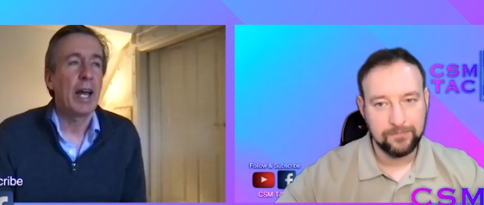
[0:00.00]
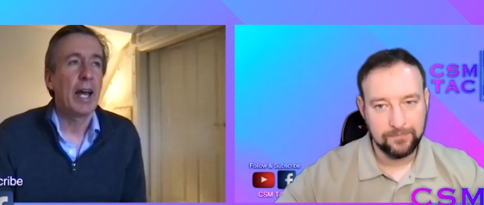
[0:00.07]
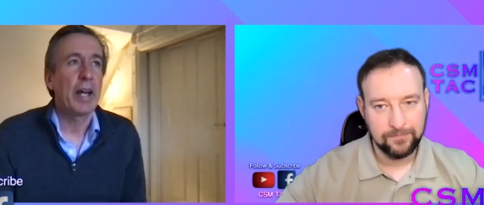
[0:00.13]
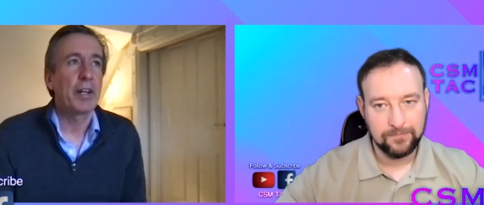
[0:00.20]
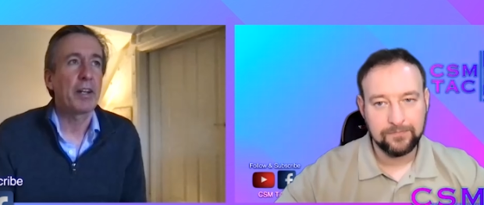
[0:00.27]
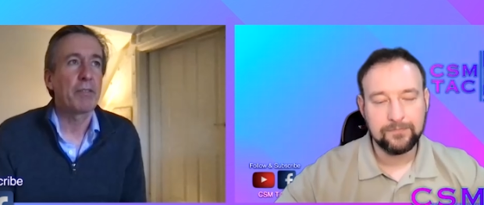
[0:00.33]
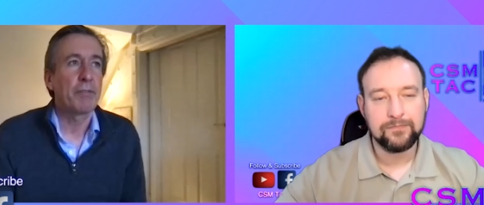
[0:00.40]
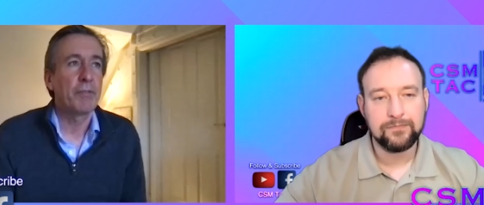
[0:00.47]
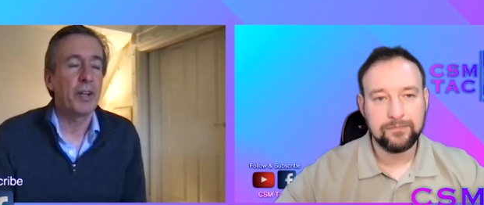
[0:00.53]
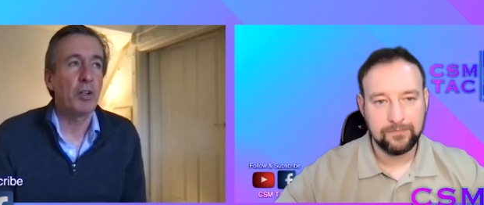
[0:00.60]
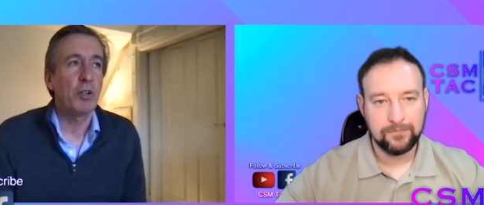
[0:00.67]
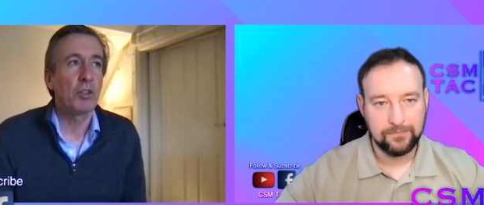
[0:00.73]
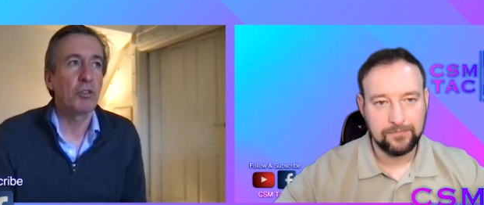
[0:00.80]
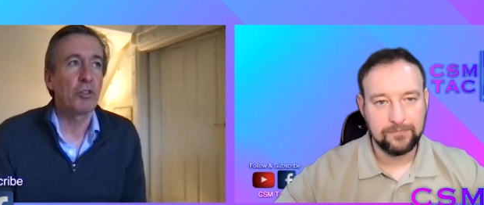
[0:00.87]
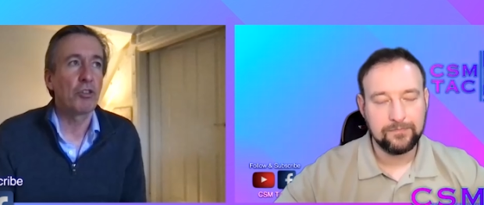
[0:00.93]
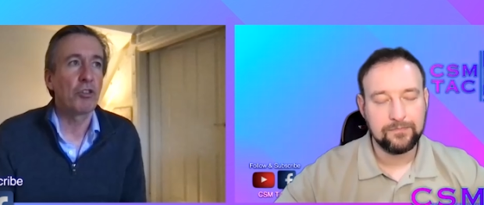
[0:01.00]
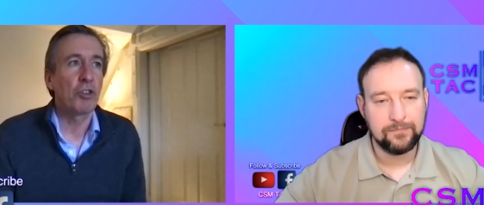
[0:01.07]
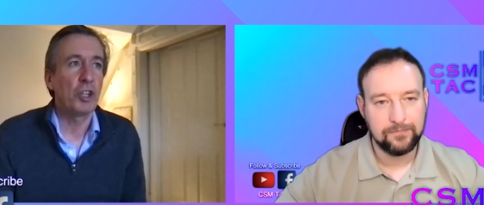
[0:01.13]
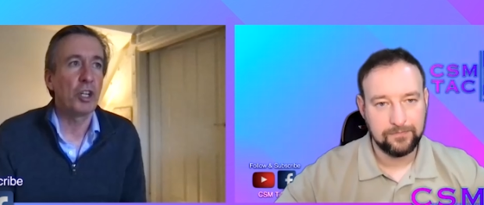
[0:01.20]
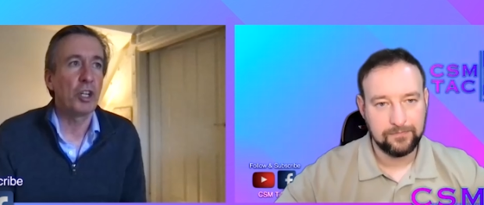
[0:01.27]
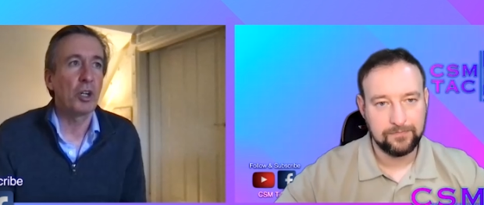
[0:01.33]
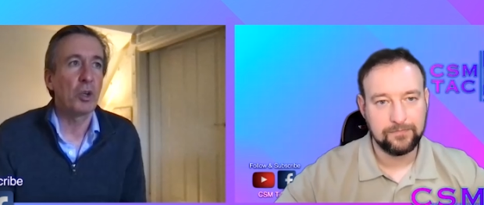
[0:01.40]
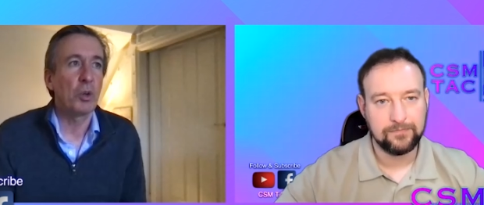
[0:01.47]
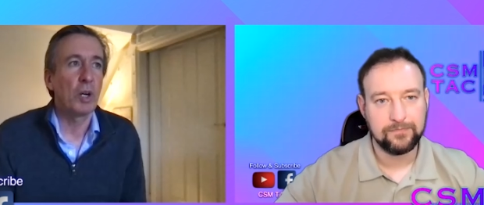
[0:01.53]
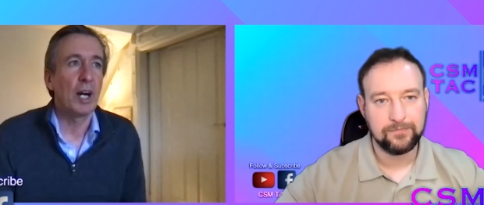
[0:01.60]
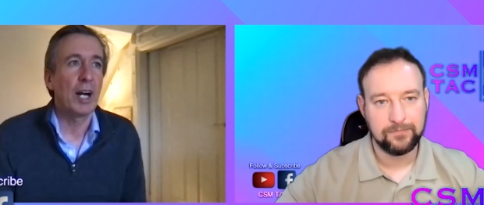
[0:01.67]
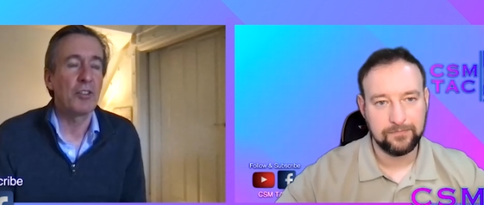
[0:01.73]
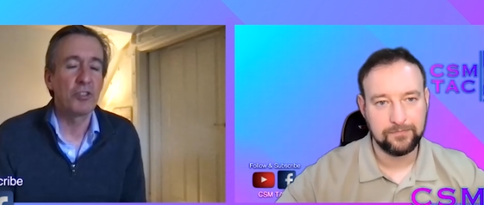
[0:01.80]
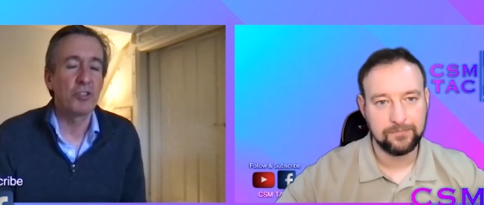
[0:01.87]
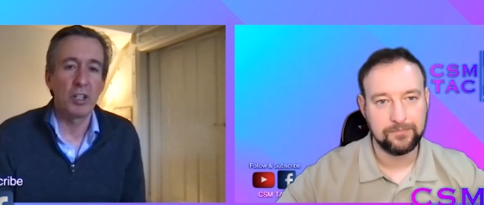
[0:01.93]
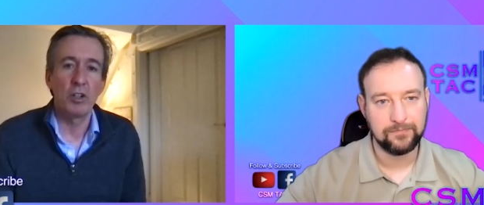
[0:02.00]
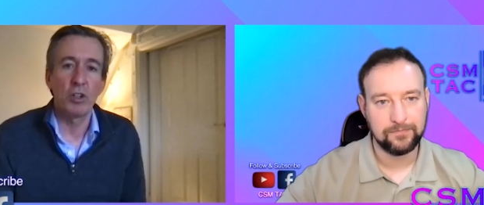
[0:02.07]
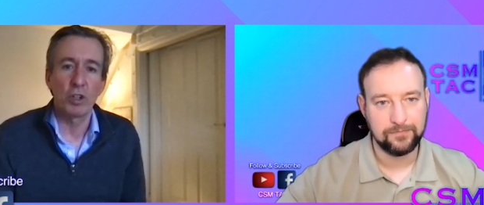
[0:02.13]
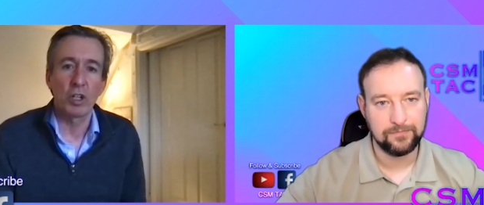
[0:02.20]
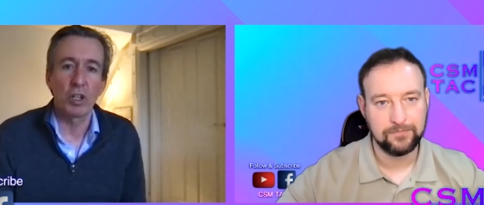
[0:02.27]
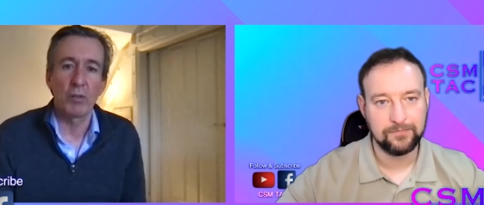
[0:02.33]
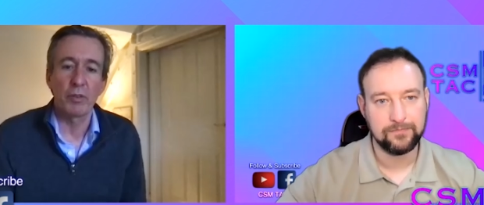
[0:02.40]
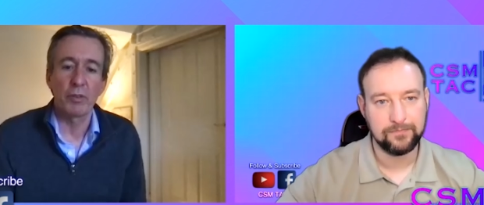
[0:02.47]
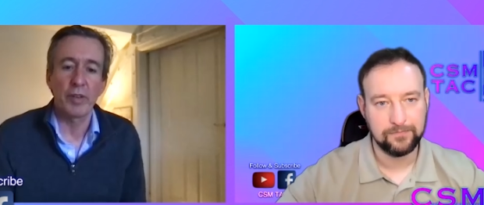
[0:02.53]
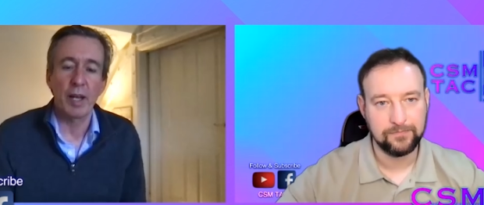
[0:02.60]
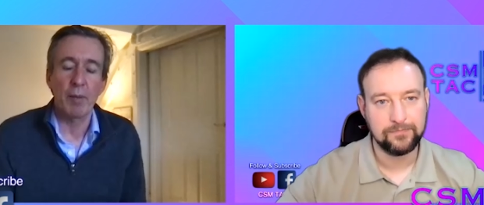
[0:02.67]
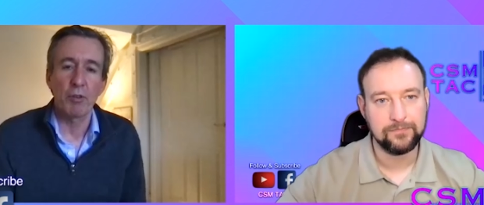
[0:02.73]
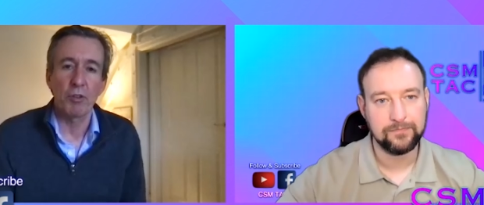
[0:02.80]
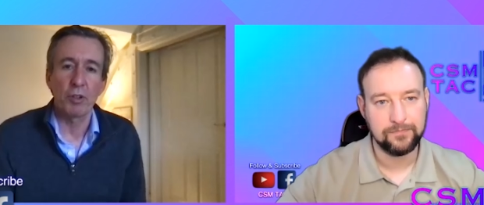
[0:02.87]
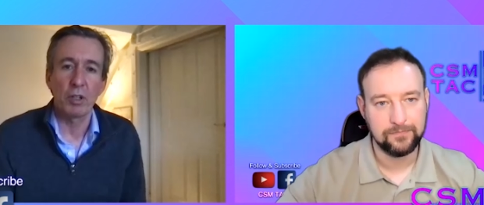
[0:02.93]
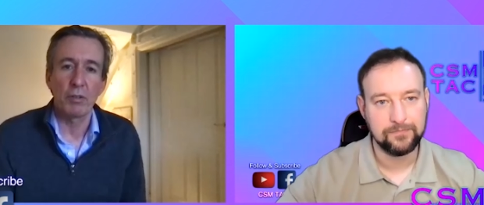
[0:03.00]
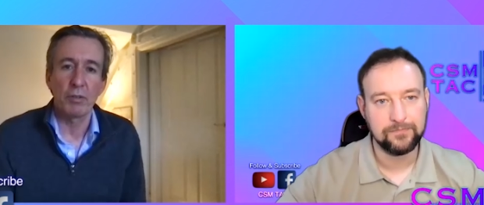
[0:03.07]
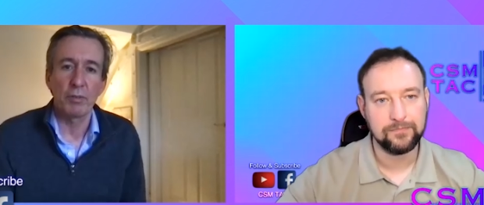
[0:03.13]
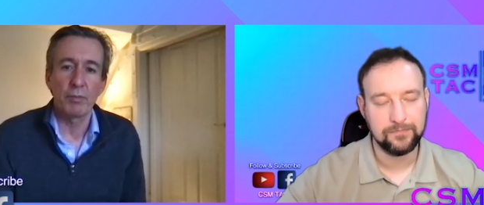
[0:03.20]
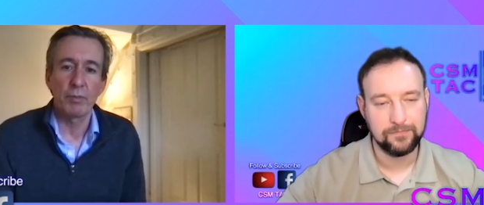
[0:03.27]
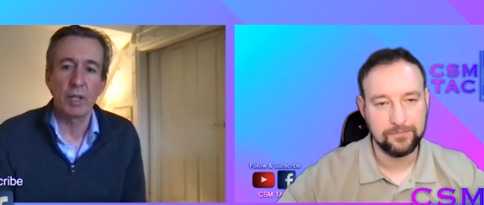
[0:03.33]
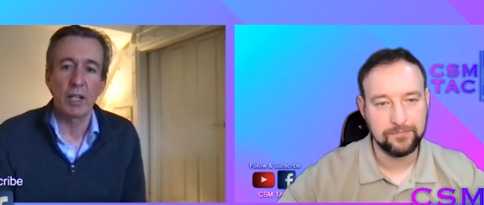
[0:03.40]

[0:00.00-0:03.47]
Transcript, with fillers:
Speaker 1: And I felt as a CEO, I didn't look after the families enough.